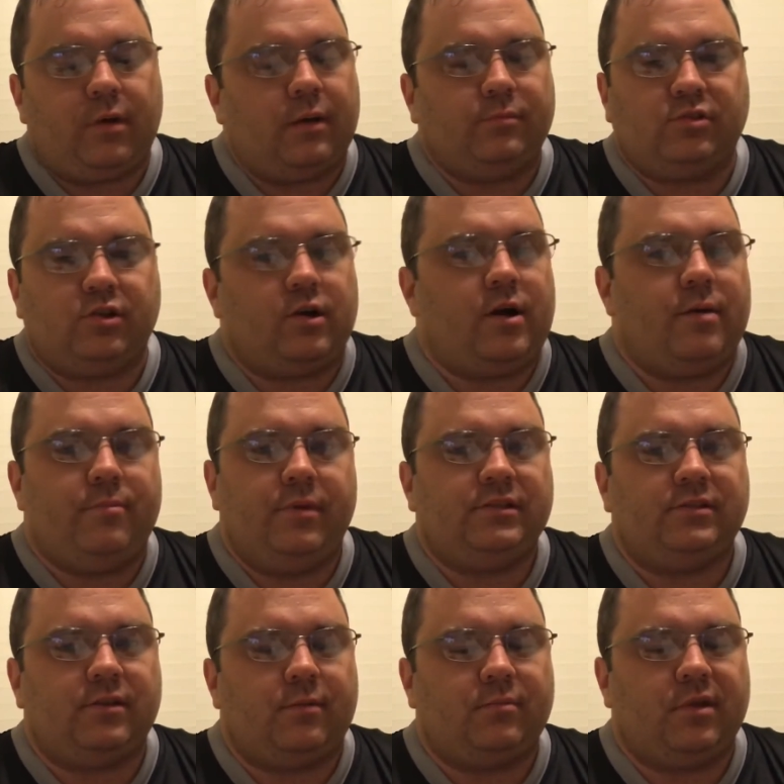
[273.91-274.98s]
I'm sure I
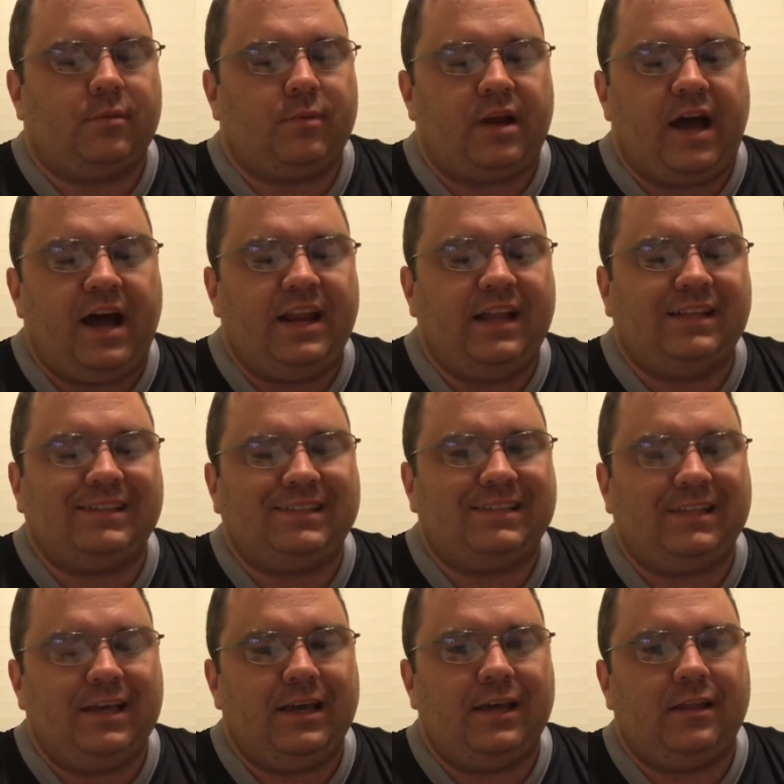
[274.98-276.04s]
missed something, but I didn't
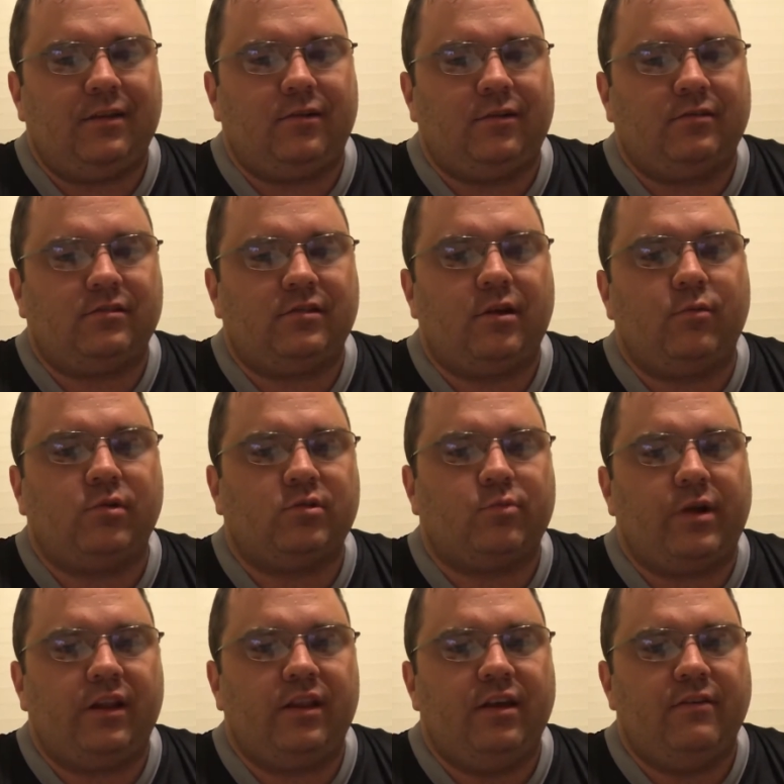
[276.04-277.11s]
see it. It wasn't
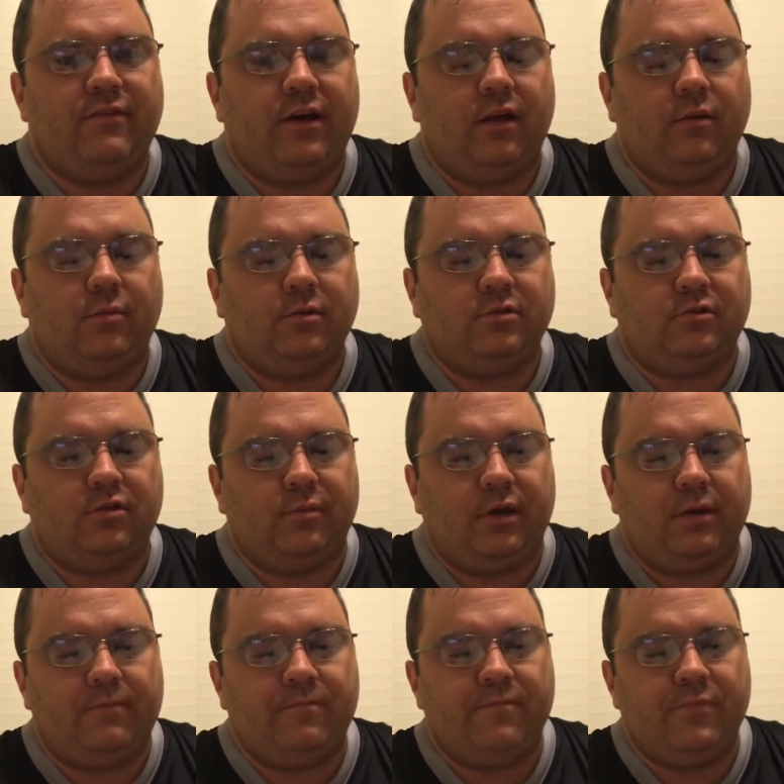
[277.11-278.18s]
readily available to
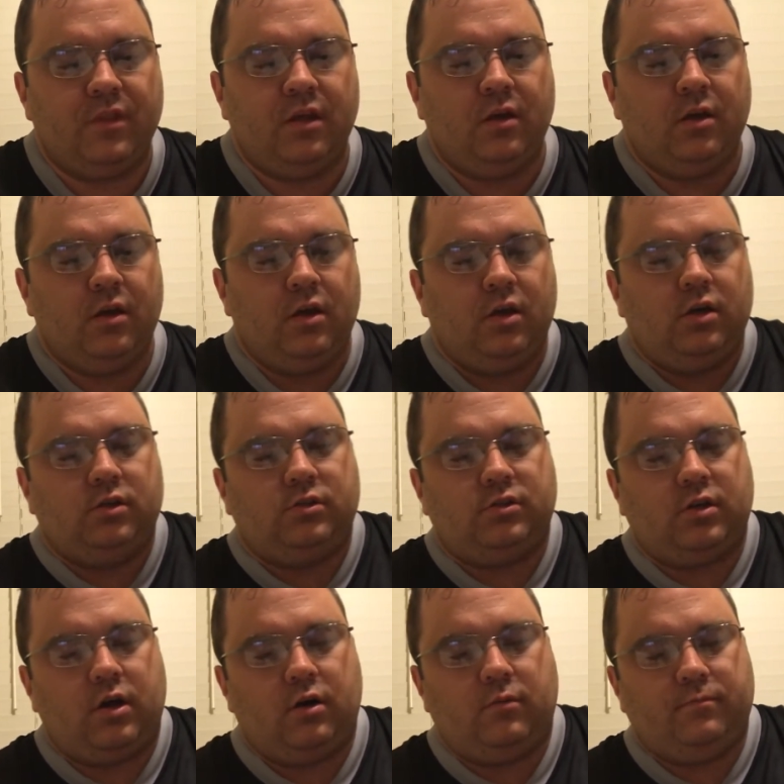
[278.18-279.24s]
me.
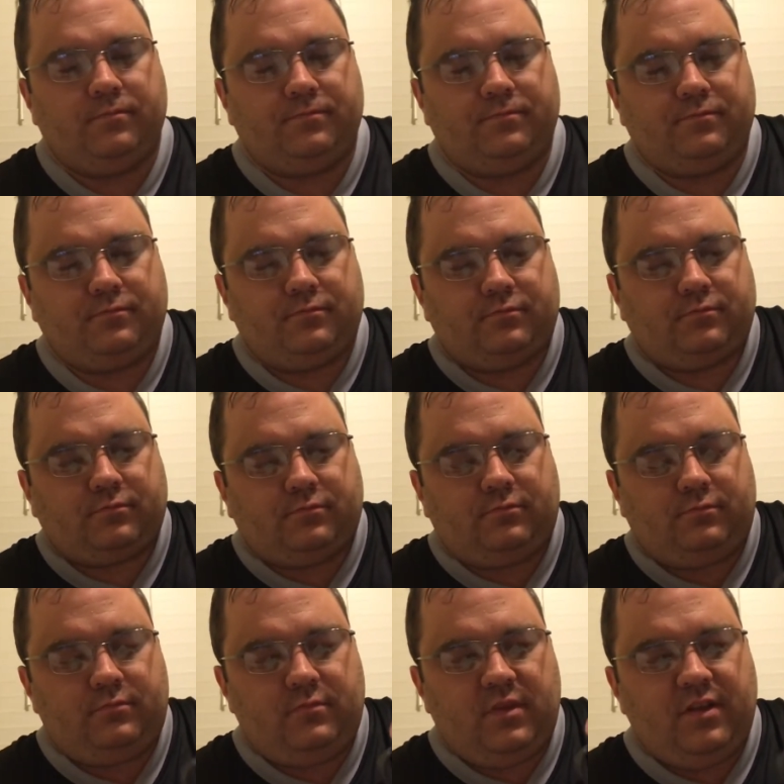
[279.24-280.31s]
So
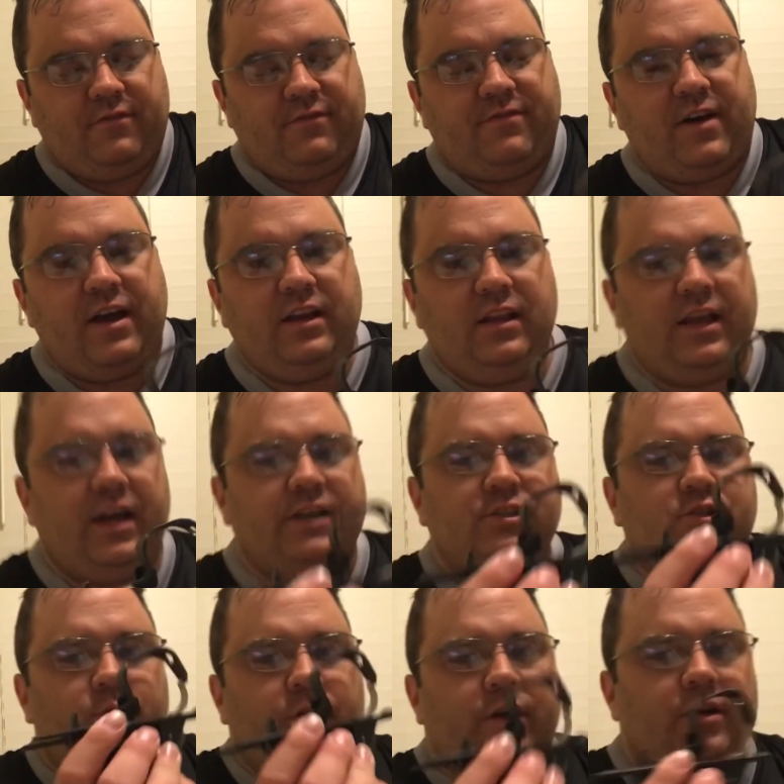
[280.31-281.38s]
finally, I
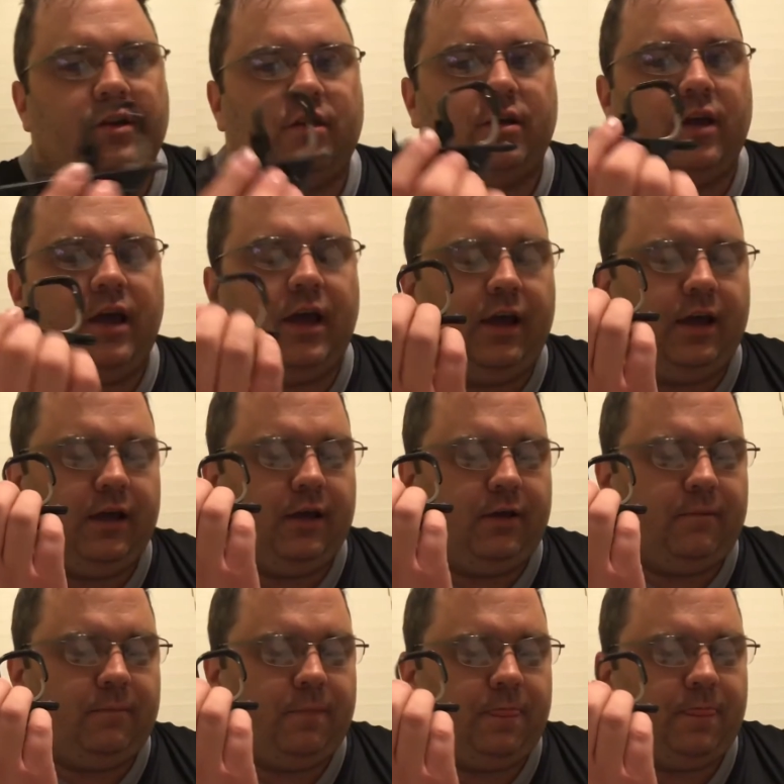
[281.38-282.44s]
joined a
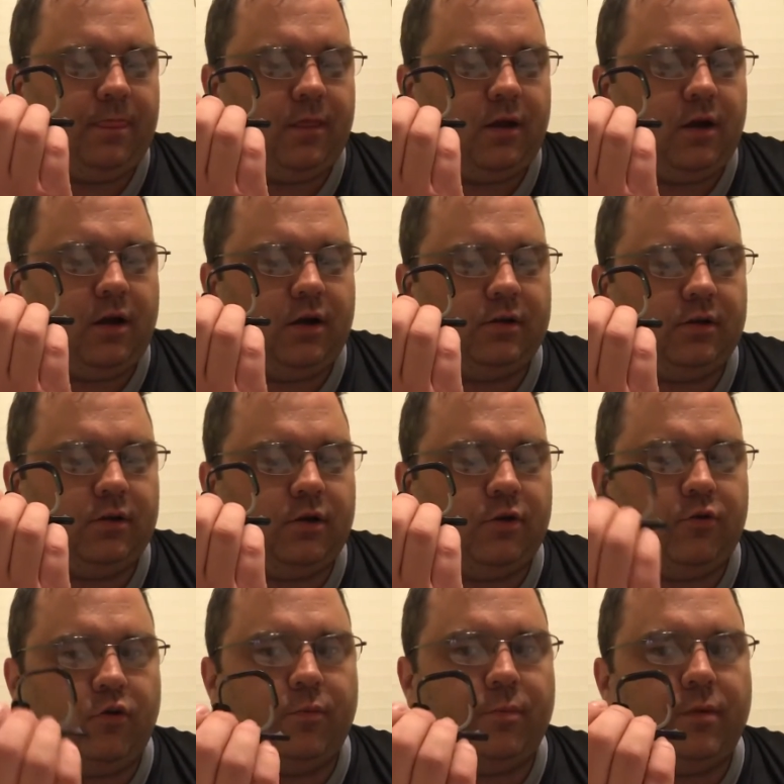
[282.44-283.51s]

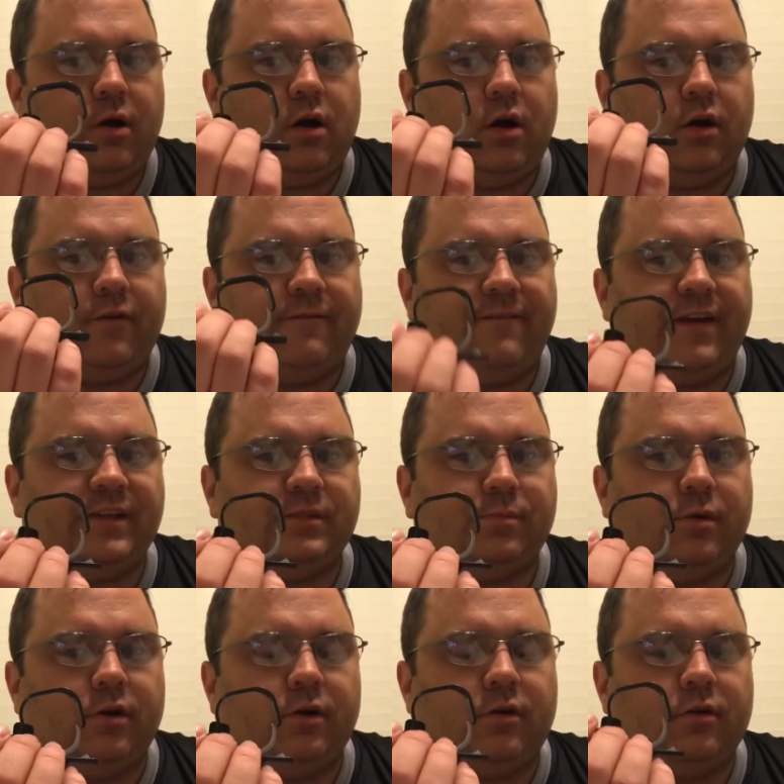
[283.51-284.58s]
group on
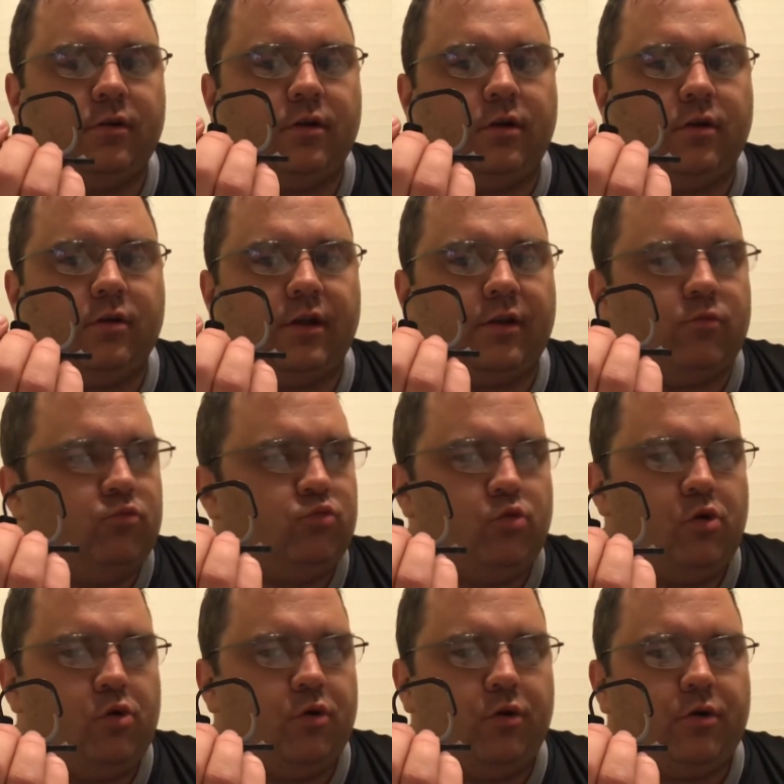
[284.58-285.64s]
Facebook, like
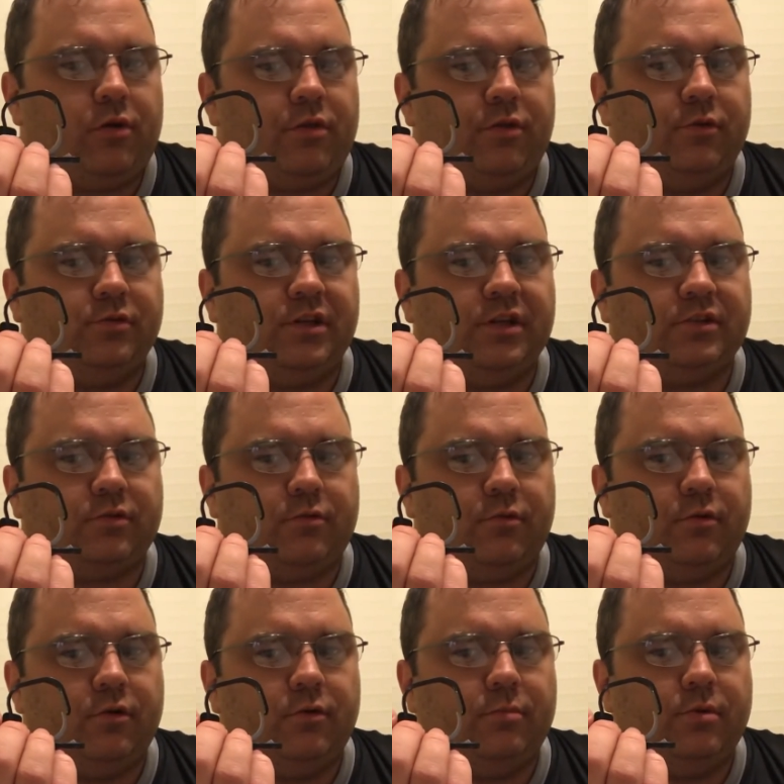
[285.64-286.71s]
Ruger enthusiast
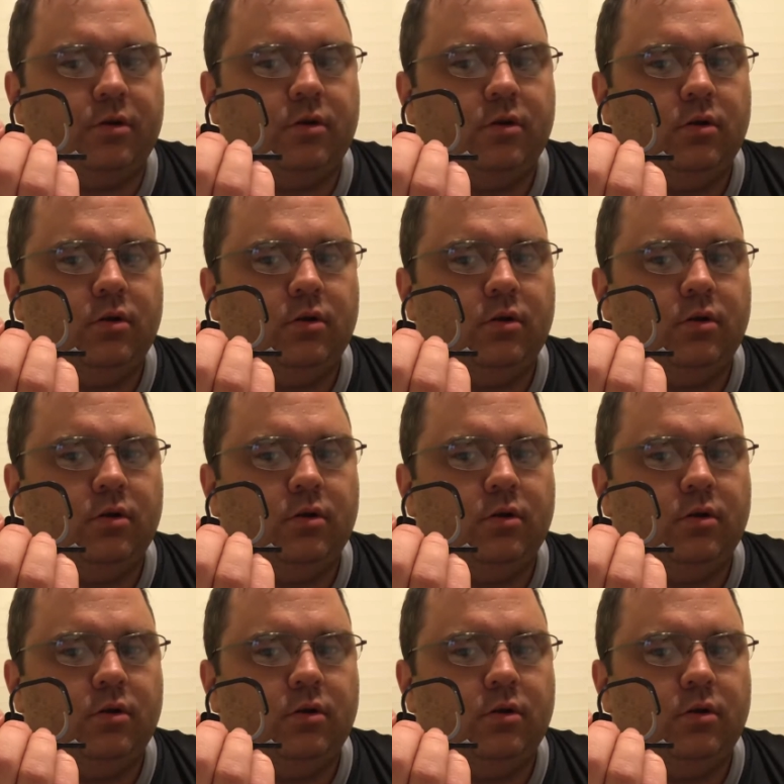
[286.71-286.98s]
group.